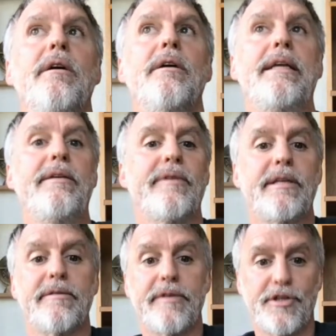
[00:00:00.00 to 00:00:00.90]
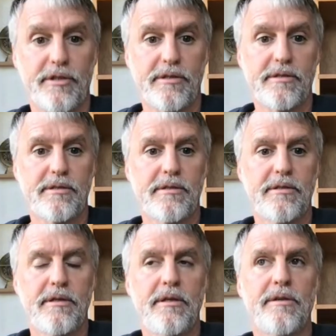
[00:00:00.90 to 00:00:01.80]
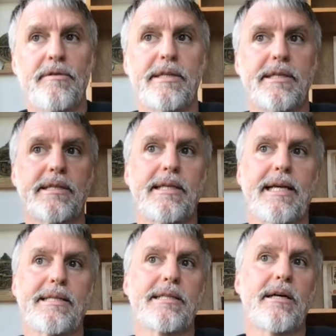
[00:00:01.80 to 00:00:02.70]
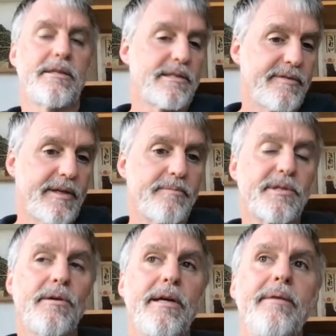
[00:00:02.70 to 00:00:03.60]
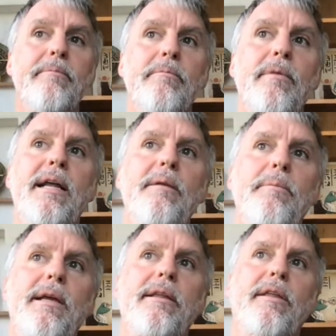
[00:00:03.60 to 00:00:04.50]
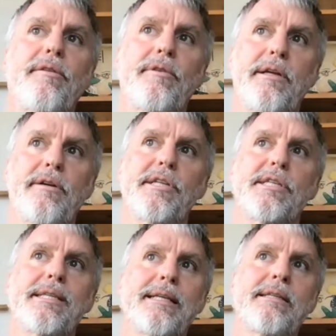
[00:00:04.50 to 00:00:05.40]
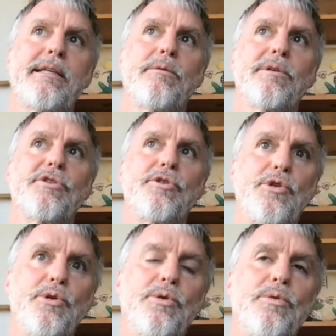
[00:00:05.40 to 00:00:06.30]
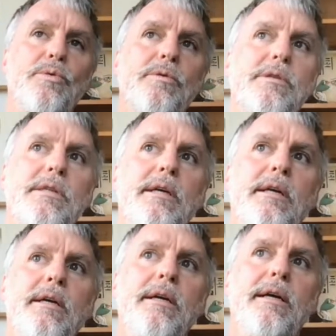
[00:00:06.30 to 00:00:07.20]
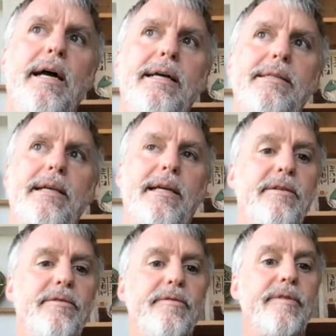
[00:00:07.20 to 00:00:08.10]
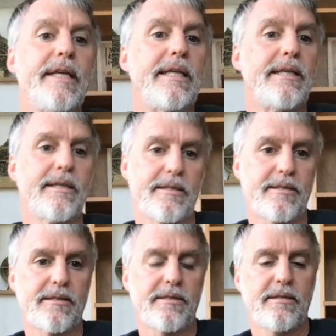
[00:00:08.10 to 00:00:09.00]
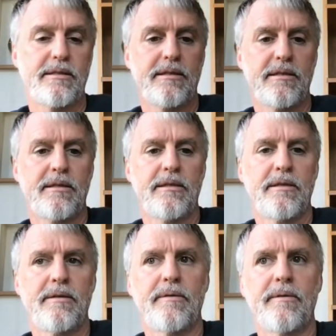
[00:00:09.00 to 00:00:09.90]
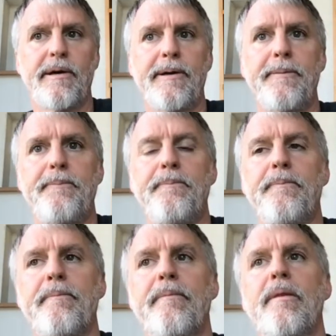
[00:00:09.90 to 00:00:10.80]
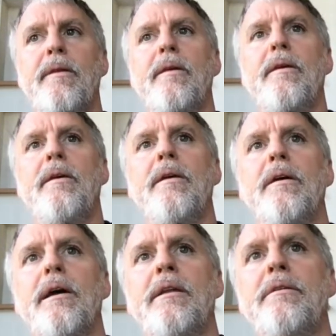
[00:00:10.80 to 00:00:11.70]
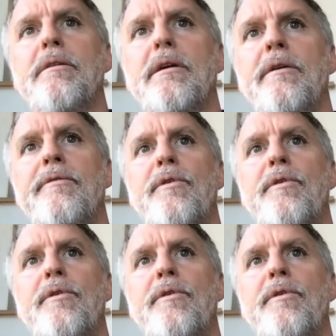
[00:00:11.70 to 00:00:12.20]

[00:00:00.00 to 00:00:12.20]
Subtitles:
even divisions. 360 has tons of them. So it might be that 360 was used as a convenience, right? And of